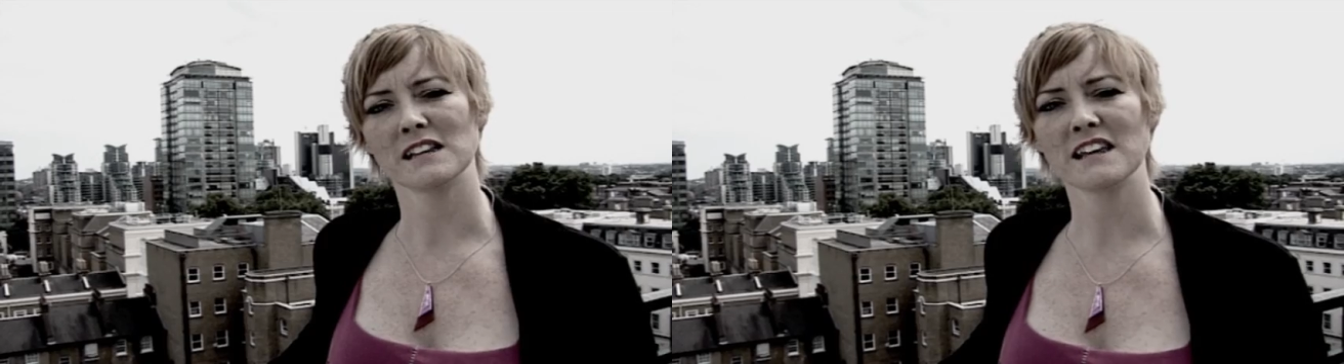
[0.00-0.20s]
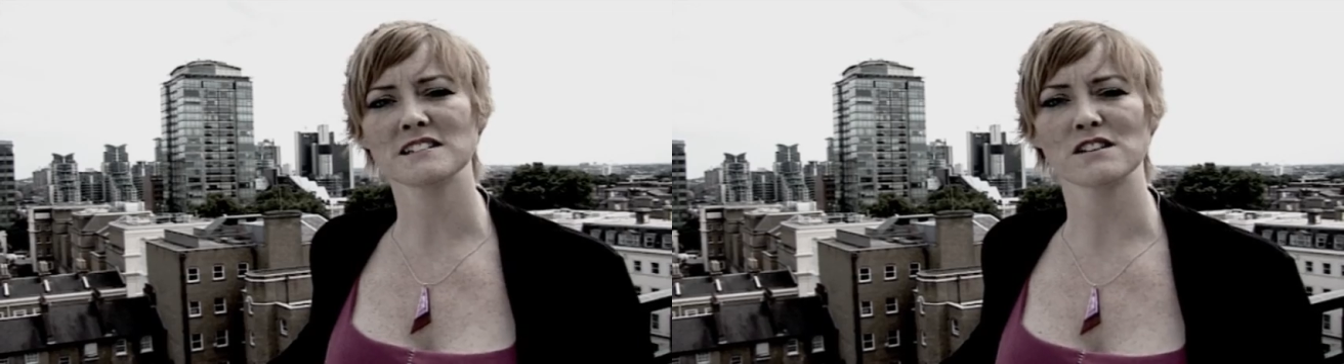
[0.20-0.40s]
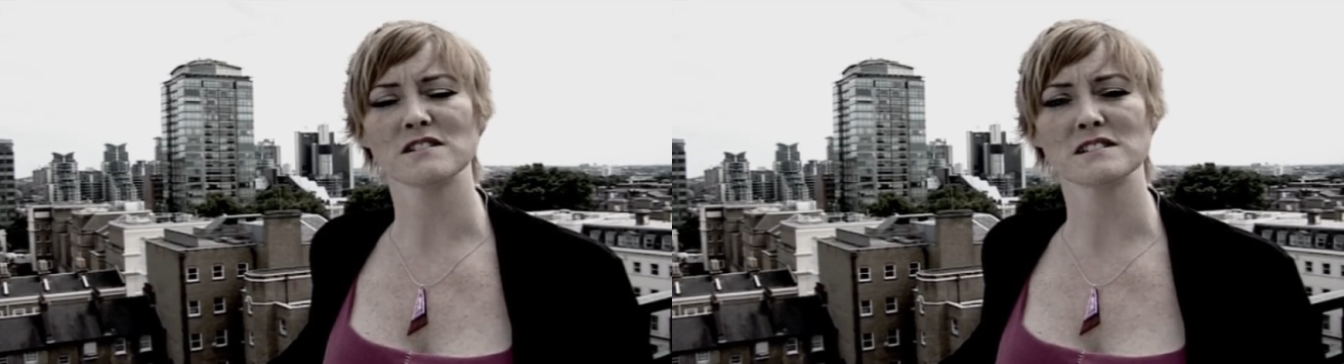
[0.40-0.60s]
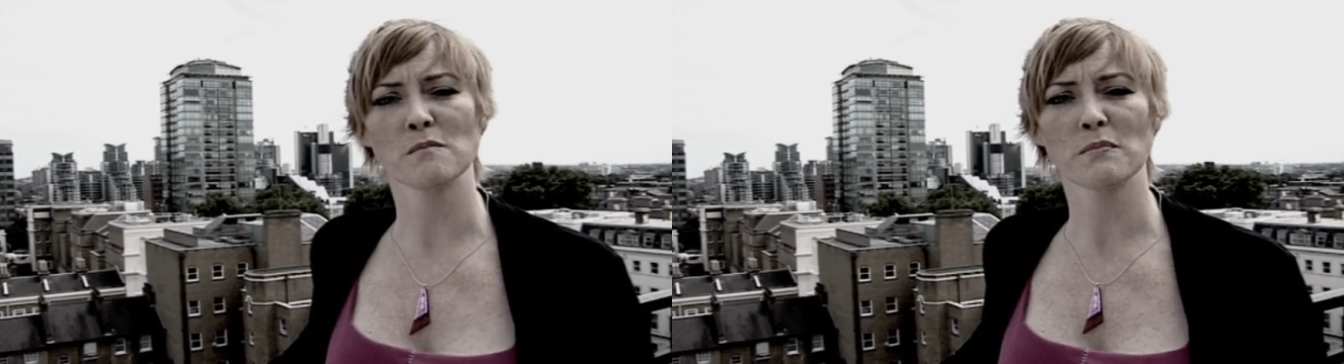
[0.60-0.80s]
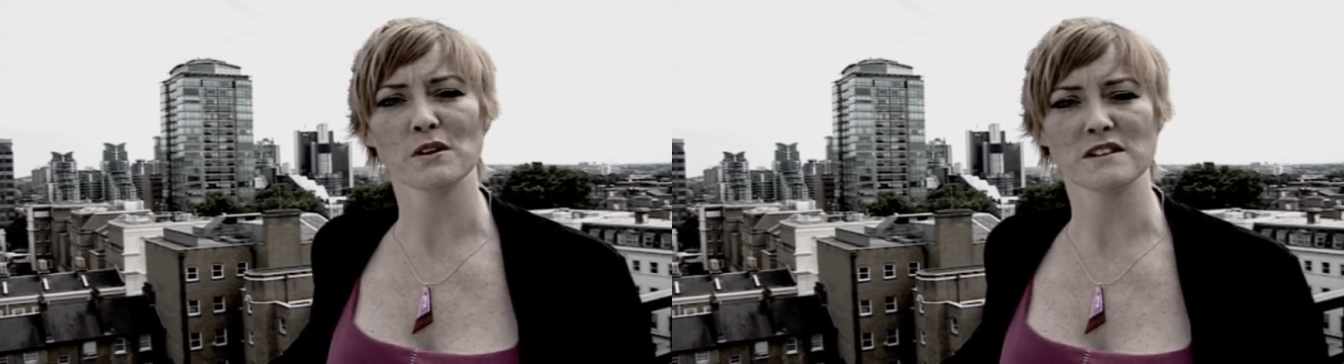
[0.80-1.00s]
Leaks are as
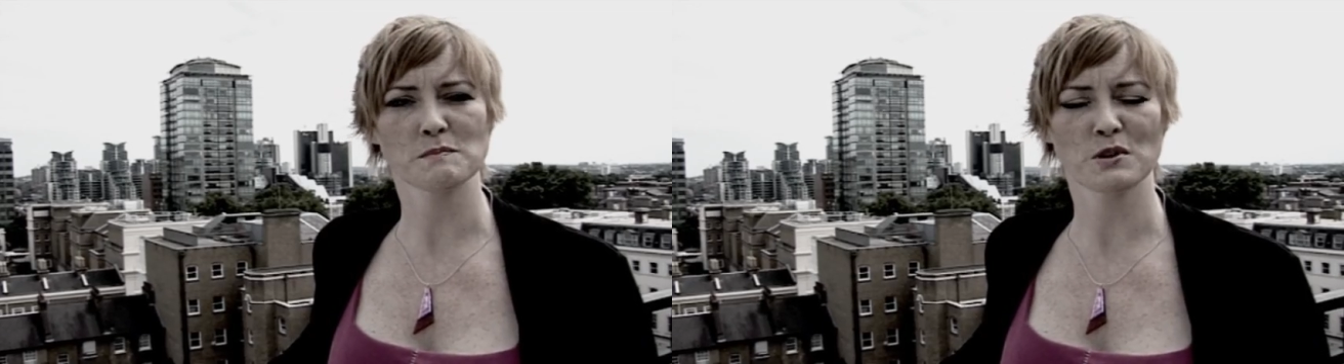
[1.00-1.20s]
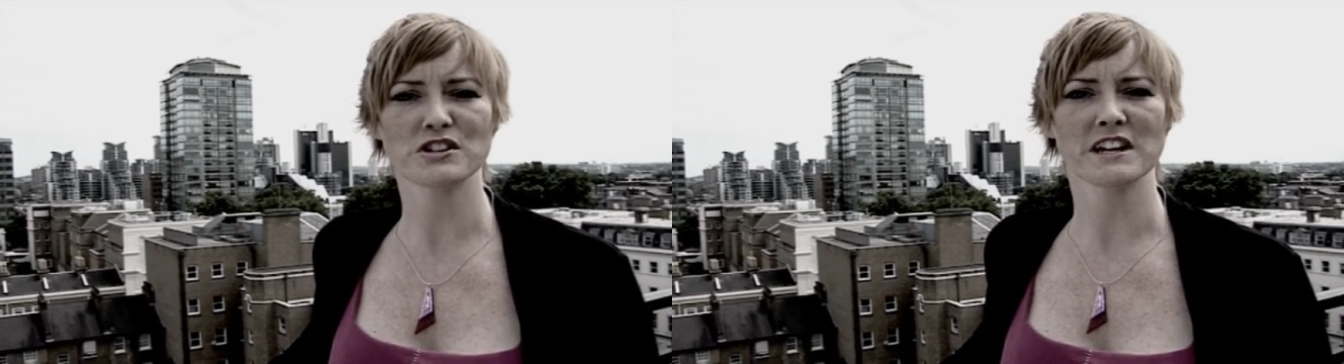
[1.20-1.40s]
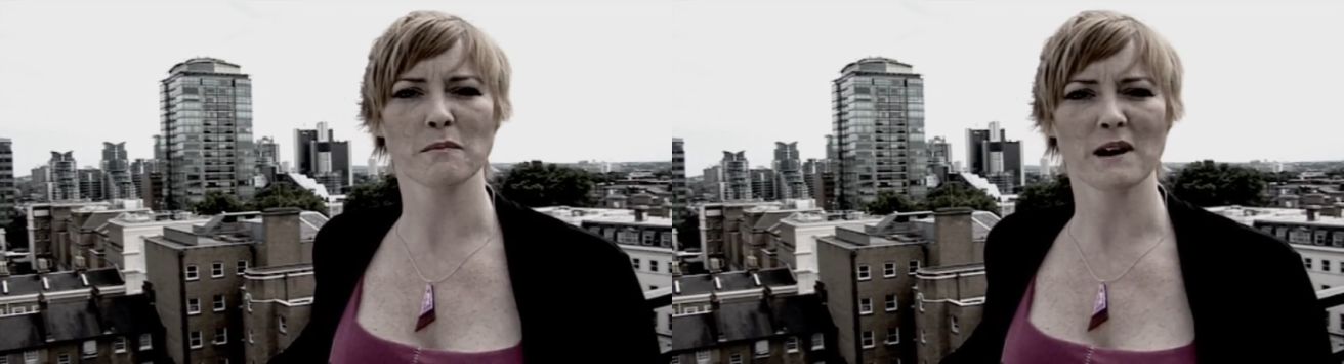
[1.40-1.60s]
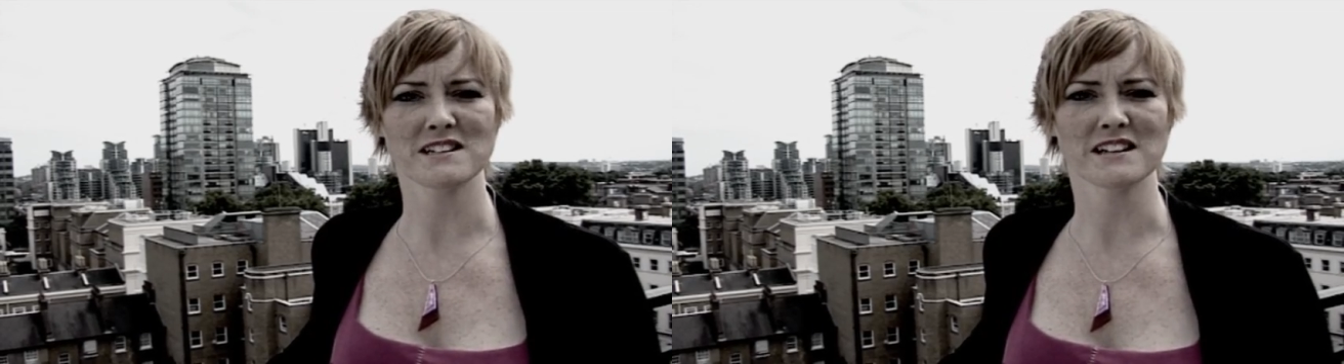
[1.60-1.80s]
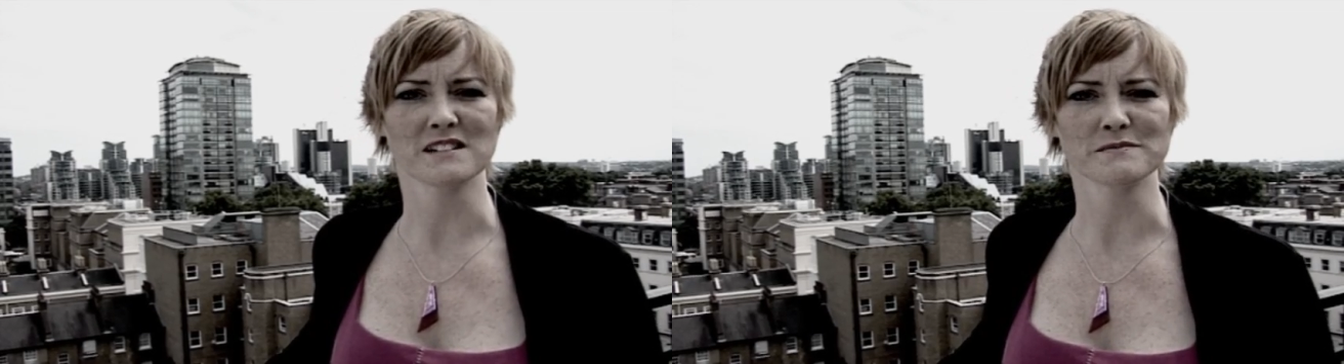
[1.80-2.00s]
simple as pushing a
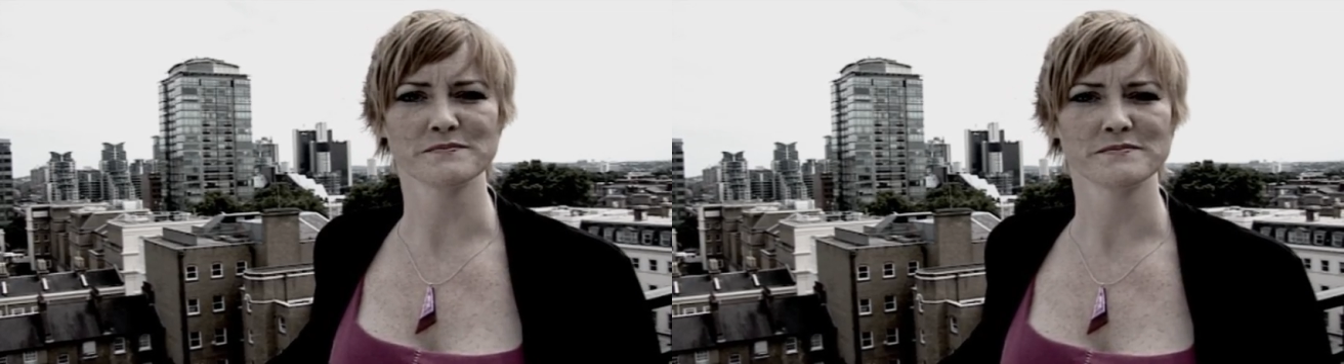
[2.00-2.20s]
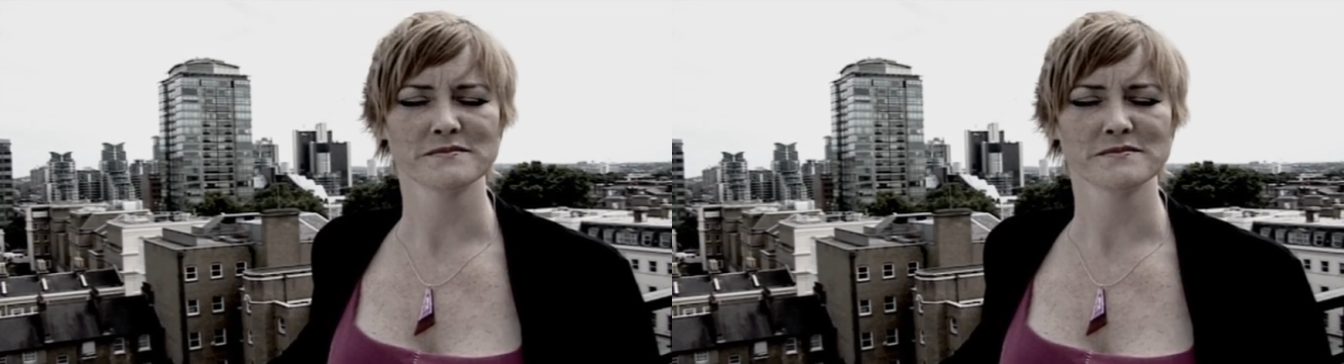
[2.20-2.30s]
button.